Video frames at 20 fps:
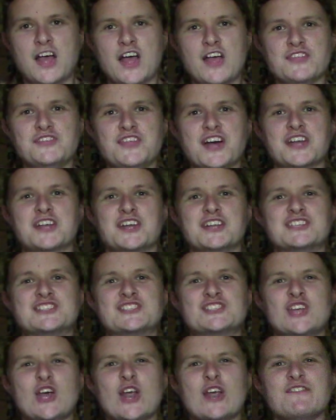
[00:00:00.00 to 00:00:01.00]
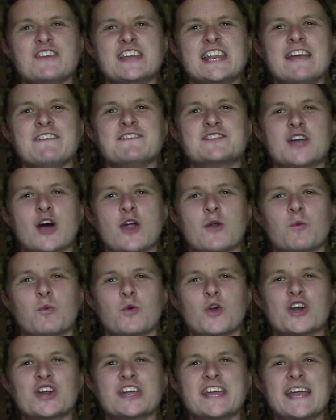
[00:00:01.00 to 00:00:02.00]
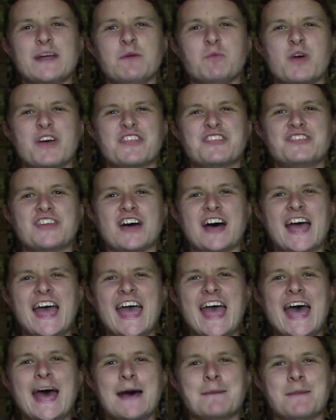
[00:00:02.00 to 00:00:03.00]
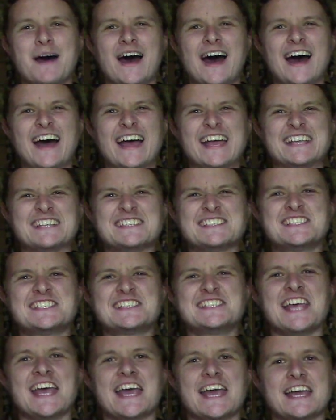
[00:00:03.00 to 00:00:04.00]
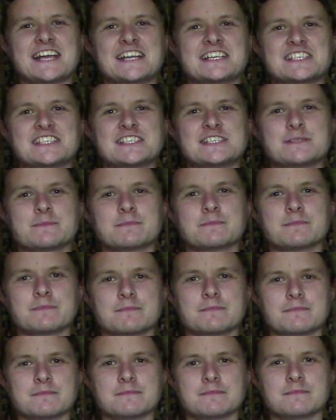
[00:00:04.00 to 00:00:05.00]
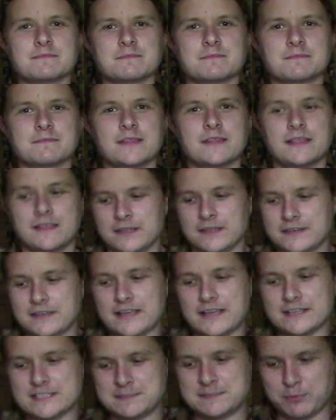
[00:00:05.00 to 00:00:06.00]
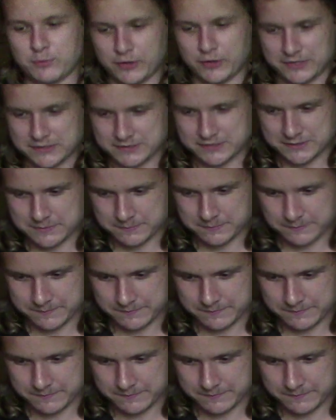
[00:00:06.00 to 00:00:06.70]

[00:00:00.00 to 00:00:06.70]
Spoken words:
The Conservatives are working with the MI6. Next point.